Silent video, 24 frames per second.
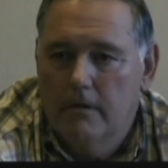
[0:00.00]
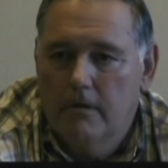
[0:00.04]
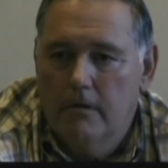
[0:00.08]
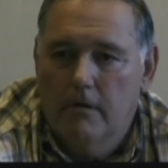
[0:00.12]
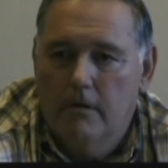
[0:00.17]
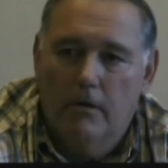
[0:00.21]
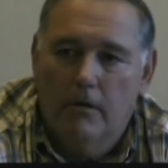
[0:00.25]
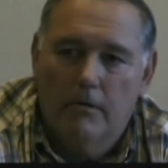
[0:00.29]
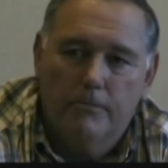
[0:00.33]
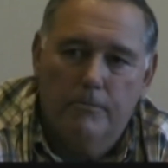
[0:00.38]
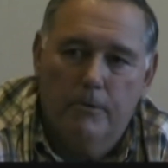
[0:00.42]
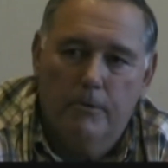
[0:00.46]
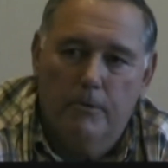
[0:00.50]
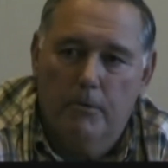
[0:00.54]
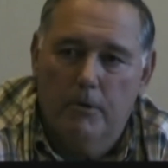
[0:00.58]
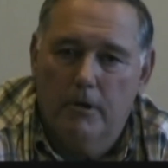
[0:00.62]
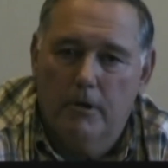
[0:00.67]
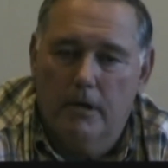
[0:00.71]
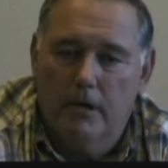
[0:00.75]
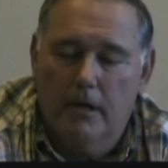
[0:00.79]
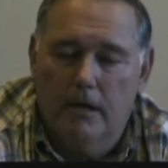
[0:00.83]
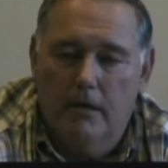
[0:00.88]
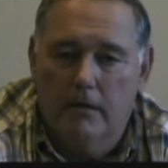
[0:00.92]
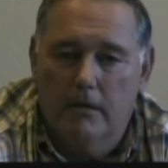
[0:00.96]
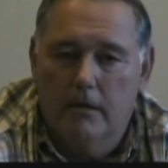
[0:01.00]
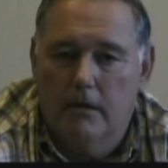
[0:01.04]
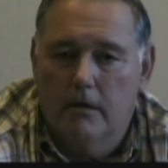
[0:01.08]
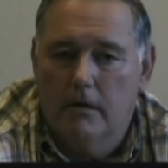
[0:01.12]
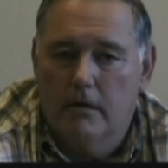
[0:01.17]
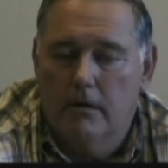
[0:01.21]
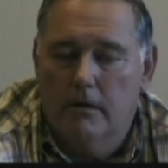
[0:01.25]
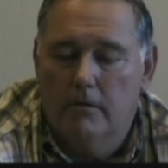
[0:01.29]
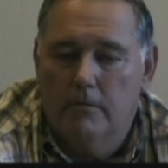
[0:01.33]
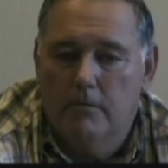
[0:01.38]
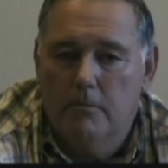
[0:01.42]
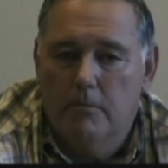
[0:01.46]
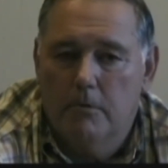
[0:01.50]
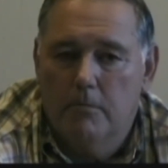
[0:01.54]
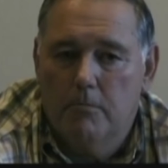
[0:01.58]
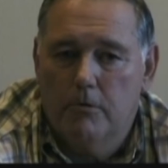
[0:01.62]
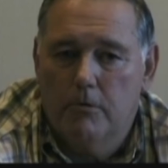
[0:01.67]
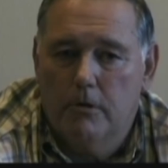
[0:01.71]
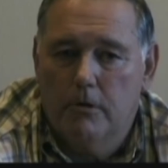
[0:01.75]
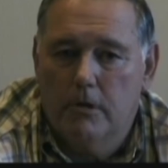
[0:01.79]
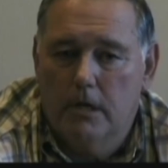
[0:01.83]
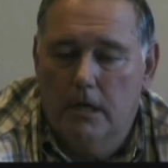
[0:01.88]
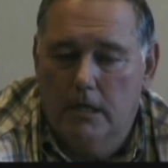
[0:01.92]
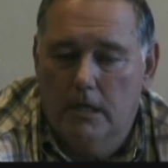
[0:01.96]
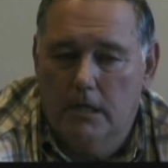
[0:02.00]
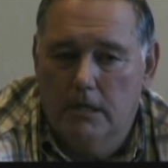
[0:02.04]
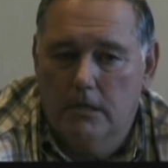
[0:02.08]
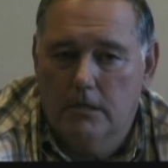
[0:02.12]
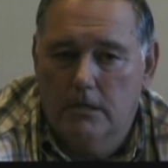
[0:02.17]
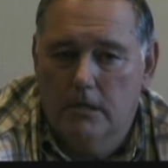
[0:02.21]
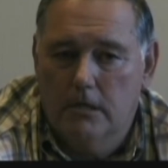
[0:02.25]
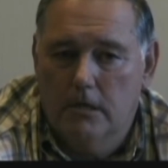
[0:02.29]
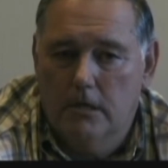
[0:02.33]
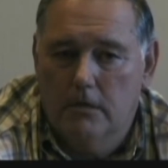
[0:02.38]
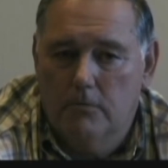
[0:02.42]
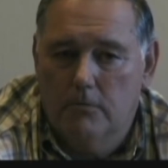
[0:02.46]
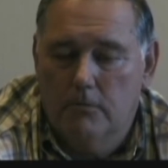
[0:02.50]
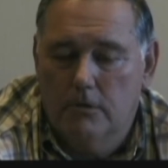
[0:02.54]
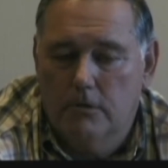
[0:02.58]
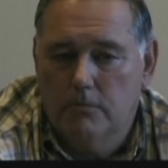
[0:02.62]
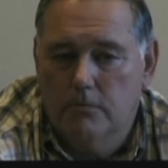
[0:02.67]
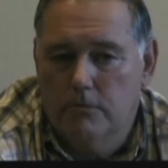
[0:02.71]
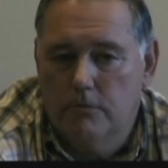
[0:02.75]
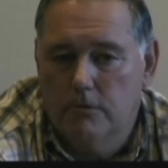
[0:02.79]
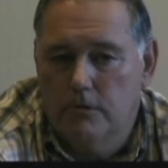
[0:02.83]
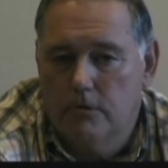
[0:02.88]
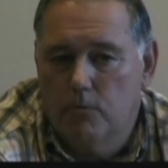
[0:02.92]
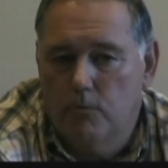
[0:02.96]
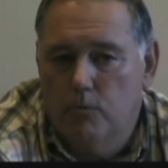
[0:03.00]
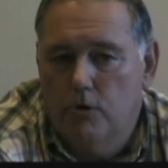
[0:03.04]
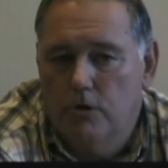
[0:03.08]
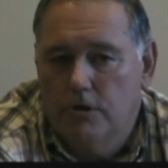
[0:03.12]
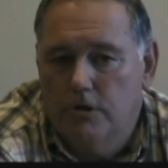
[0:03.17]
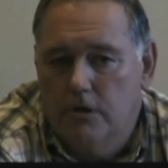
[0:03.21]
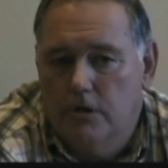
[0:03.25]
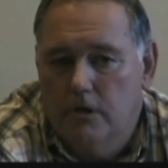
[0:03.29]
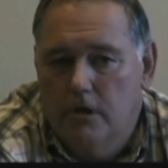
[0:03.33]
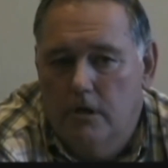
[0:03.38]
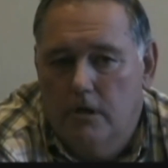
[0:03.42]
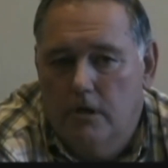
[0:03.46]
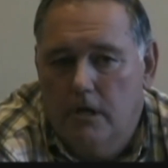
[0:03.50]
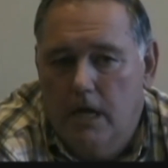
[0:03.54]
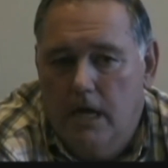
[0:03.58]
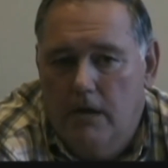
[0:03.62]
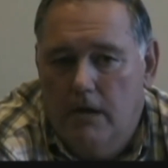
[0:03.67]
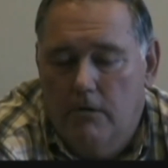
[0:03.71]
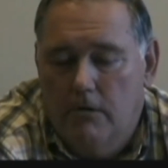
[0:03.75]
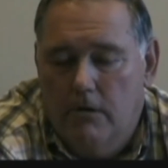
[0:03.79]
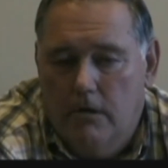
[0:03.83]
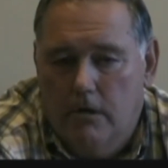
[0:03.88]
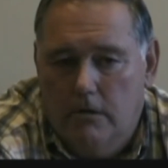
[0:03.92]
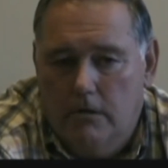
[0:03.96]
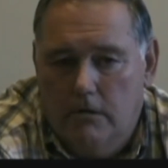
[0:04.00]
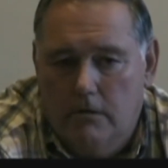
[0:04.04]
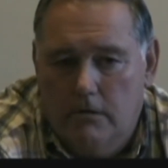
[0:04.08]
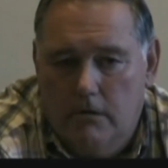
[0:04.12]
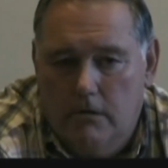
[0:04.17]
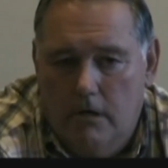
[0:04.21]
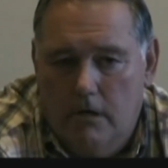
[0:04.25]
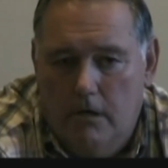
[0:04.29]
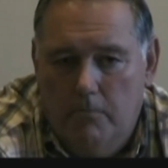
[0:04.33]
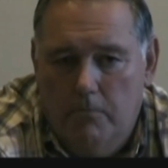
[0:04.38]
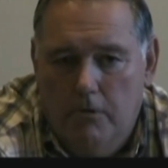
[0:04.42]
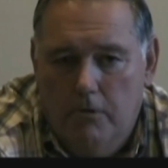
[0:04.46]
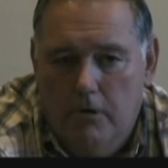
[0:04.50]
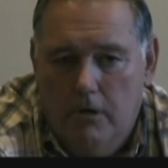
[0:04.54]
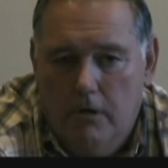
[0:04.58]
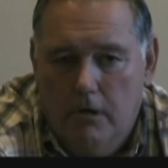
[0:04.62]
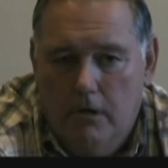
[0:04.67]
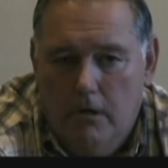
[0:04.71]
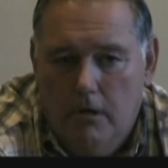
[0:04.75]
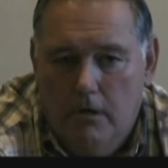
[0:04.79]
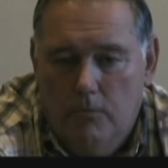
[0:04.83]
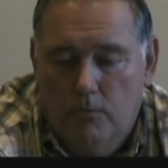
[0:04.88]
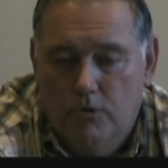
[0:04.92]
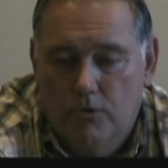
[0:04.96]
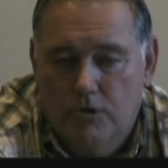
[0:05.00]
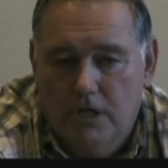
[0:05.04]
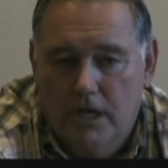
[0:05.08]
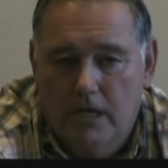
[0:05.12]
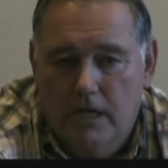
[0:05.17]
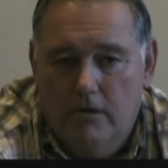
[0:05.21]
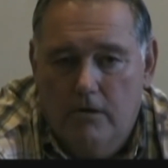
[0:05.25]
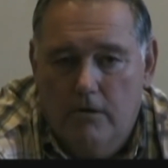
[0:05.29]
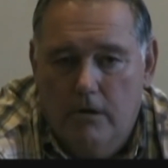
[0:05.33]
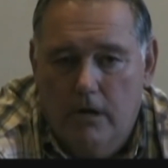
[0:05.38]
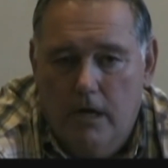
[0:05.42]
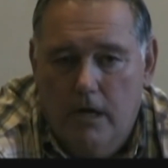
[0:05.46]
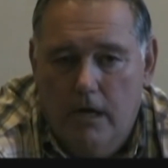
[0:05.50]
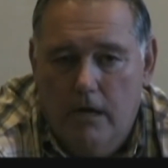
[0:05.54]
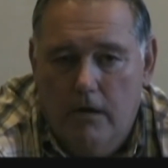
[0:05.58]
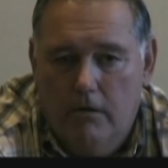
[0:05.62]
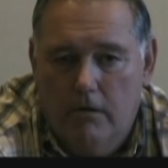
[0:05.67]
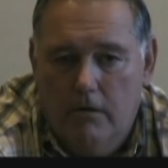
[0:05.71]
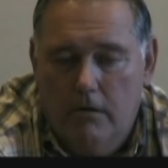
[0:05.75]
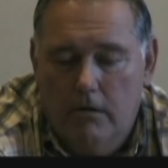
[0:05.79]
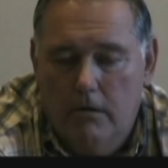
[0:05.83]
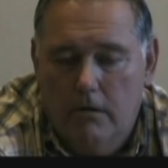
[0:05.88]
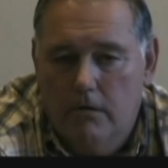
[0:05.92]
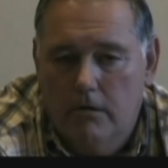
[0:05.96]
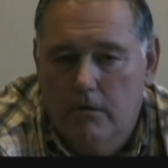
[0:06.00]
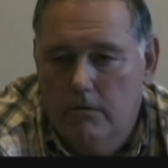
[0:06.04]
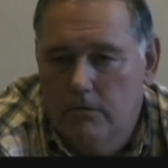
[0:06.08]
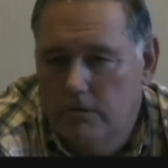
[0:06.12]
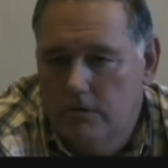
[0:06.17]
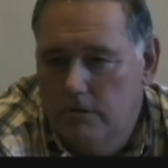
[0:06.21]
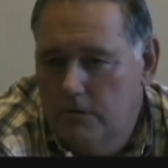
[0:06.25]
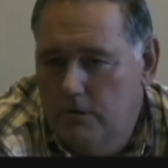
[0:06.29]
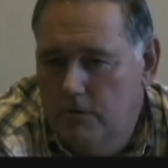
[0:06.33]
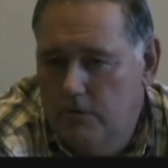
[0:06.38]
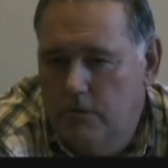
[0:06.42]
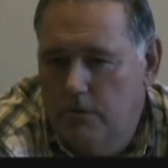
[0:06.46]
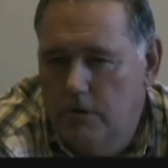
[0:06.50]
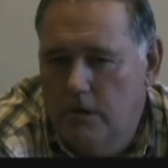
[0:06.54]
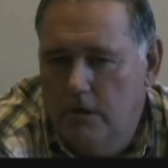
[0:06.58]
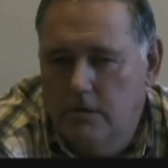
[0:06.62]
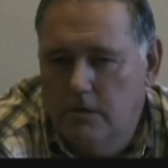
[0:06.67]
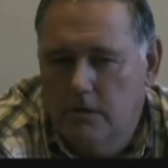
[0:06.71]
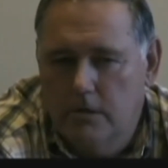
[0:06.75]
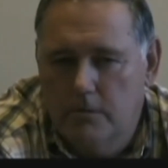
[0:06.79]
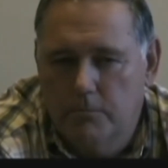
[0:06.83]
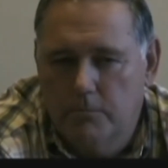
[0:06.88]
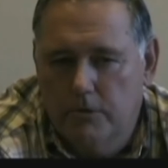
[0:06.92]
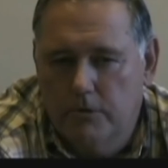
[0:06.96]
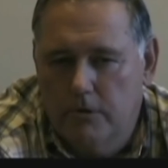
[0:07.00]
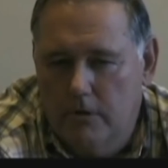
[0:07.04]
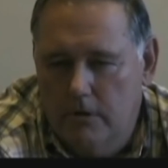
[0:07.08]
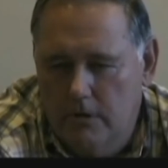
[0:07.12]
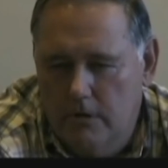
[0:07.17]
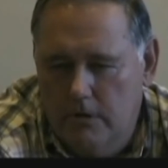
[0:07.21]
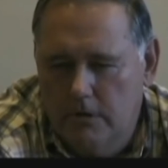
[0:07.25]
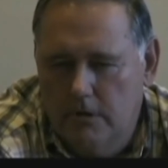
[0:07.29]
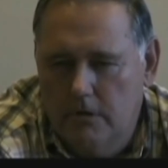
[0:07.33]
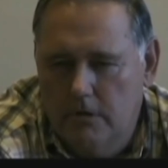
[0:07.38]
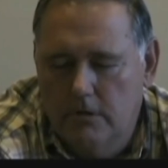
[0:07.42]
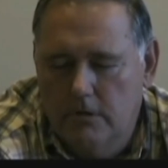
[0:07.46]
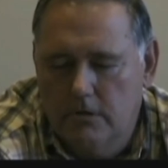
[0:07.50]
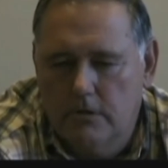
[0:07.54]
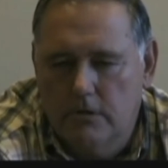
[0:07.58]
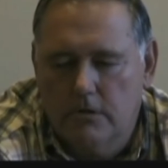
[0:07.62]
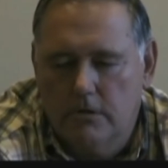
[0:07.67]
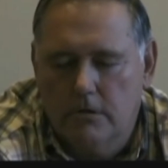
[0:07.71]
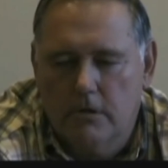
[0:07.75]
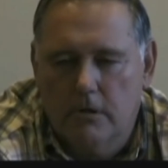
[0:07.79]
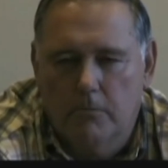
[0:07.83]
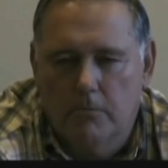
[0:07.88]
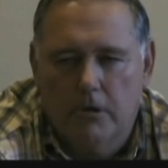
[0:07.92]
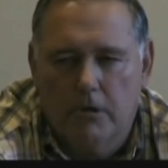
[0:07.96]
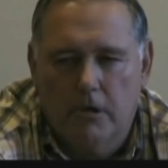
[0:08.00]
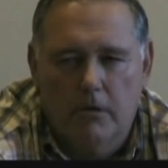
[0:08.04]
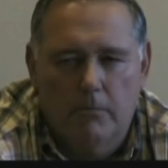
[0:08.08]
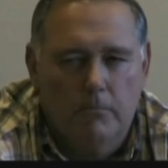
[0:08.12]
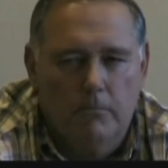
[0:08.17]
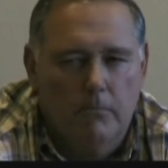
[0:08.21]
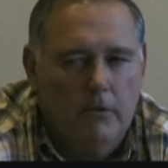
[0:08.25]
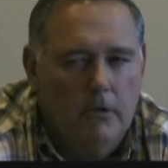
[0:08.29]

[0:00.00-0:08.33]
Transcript: off we went down there, and I remember the LST, which was the Washtenaw County at the time, was anchored out, and here there's 2 gunships on, the sun's just coming up,